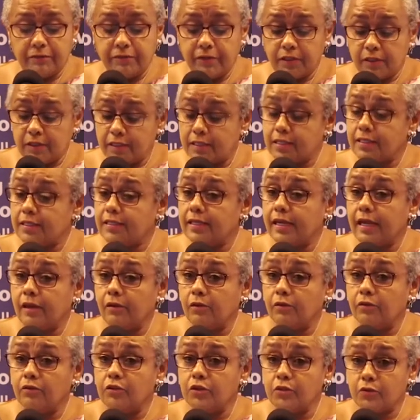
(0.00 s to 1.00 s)
filtered
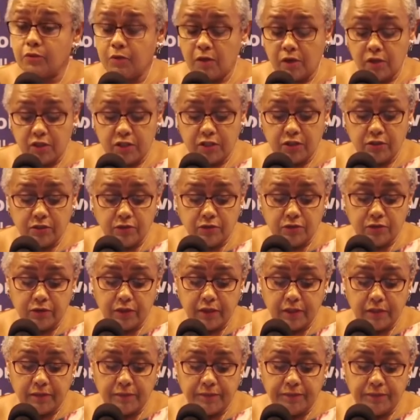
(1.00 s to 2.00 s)
down to our
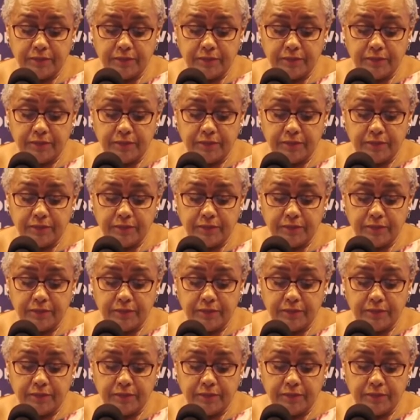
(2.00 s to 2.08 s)
children.